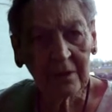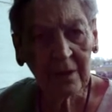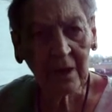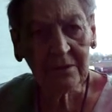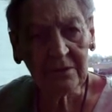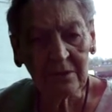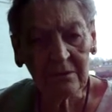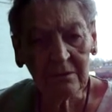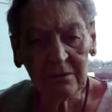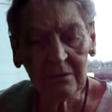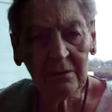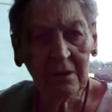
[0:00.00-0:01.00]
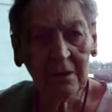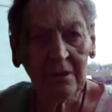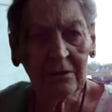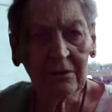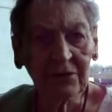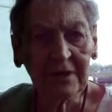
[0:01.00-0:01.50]
kind of
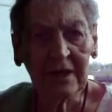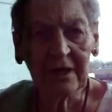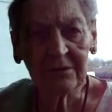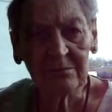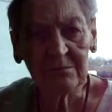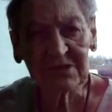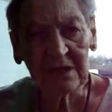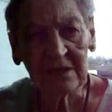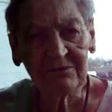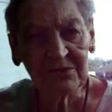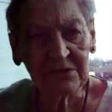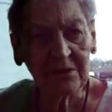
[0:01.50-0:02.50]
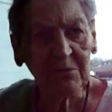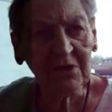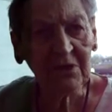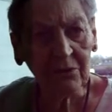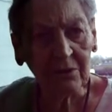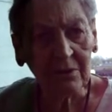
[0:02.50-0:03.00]
looking at themselves in a
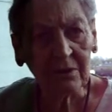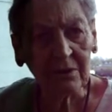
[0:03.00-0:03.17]
mirror.